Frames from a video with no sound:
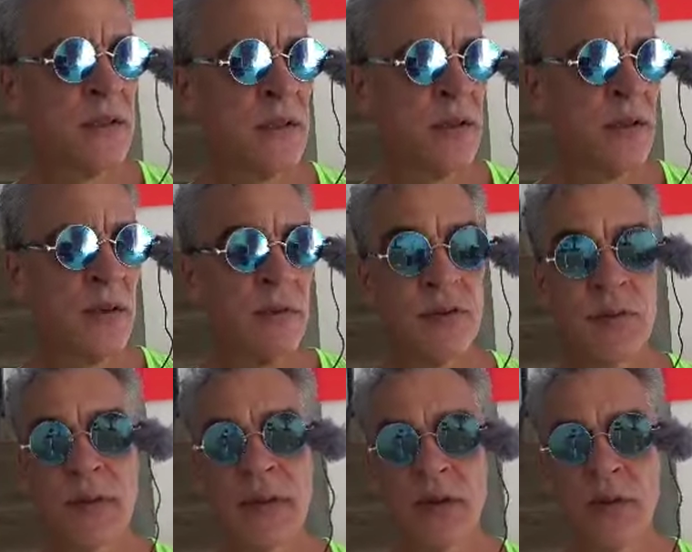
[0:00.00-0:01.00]
So it was
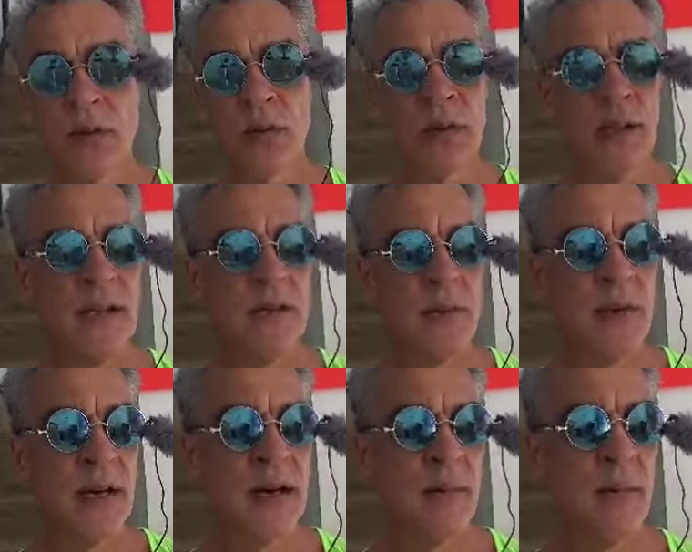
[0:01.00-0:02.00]
really cool. At least we
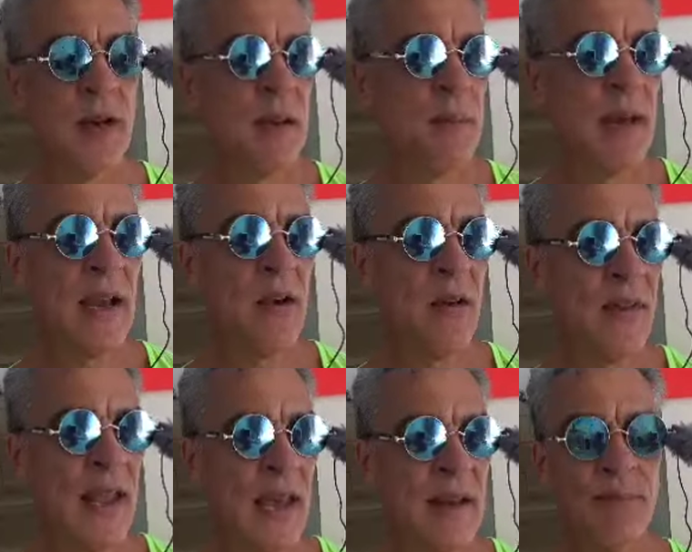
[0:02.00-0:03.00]
got our money back on
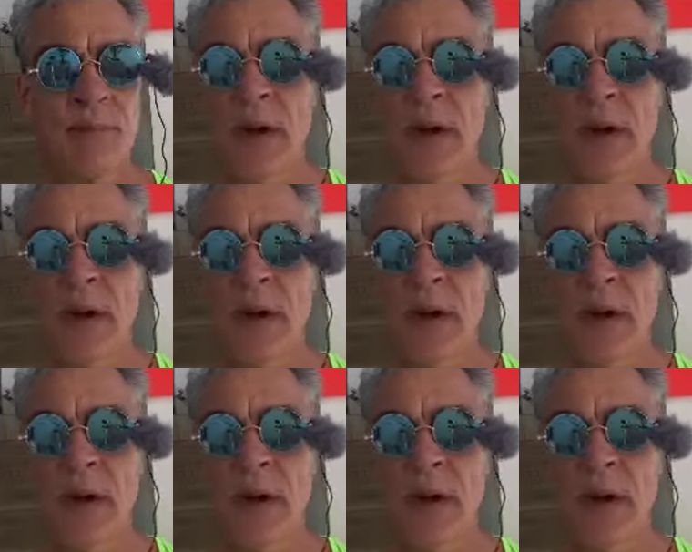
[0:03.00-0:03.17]
that.